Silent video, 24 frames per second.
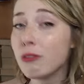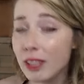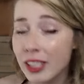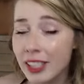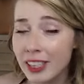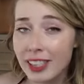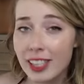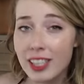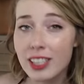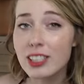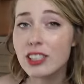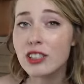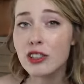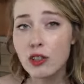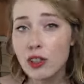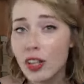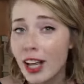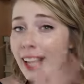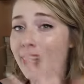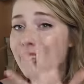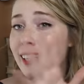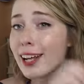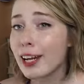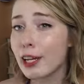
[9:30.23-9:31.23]
read this. You'll
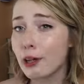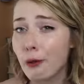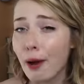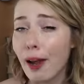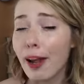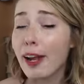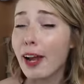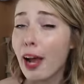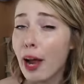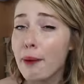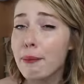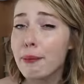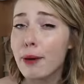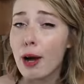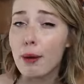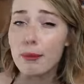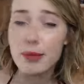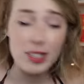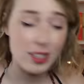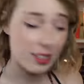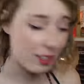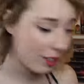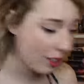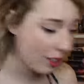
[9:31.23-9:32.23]
like it anyway, I promise.